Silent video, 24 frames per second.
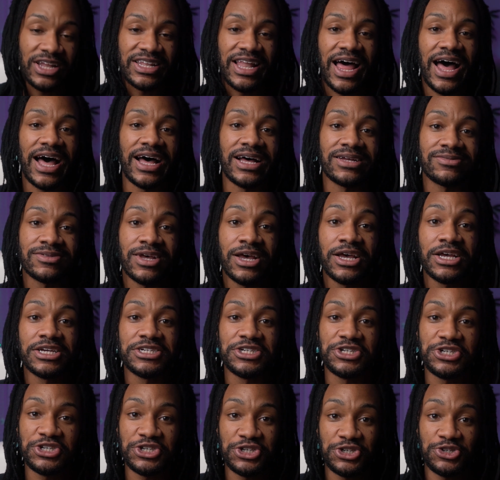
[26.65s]
lives
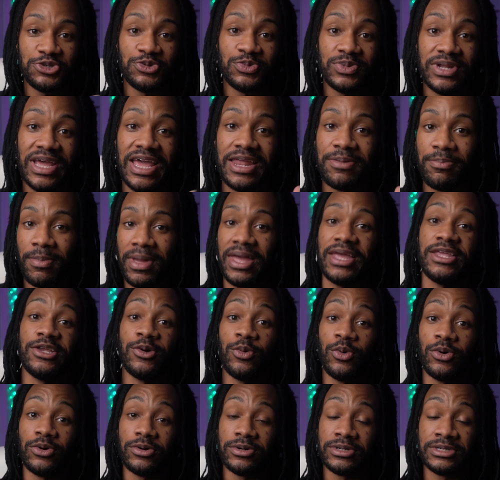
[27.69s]
shoot in
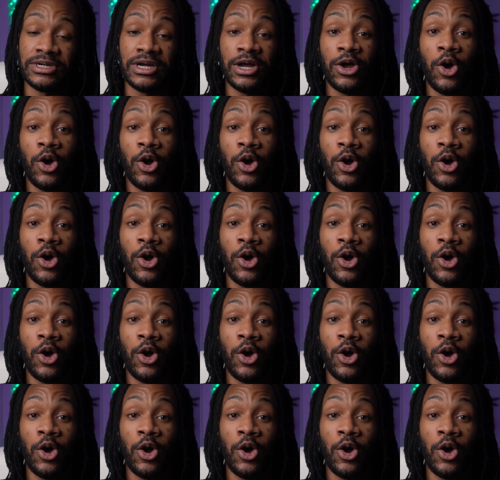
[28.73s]
manual.